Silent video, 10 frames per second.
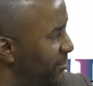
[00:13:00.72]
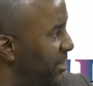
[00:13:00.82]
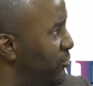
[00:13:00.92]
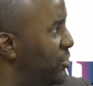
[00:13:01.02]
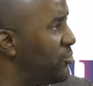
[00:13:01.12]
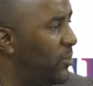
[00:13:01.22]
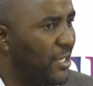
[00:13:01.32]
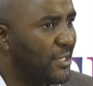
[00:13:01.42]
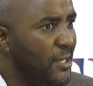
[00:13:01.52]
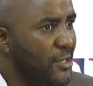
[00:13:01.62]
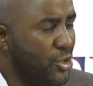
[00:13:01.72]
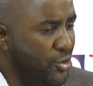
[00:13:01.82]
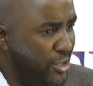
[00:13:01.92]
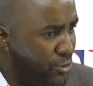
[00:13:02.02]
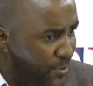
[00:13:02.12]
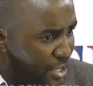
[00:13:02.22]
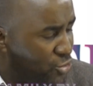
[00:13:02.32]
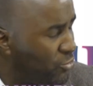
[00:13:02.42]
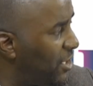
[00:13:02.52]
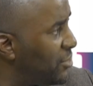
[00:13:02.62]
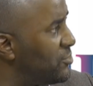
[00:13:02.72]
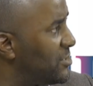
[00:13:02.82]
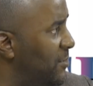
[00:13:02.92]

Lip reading: something which you want. You need to make sure that you